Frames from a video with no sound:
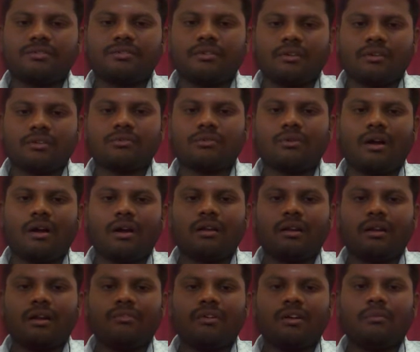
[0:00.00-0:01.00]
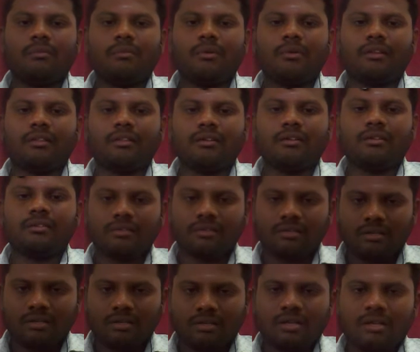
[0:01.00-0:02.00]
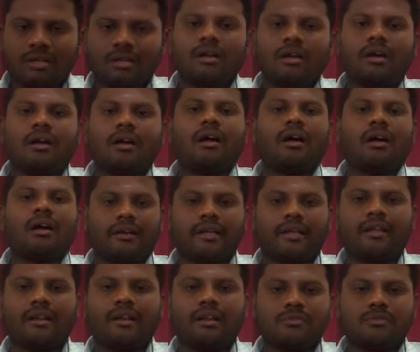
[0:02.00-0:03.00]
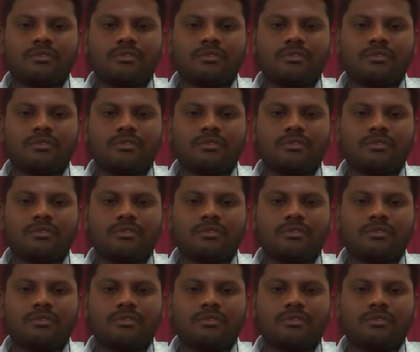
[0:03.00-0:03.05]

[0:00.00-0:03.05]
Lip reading: So all are available in that diagrams.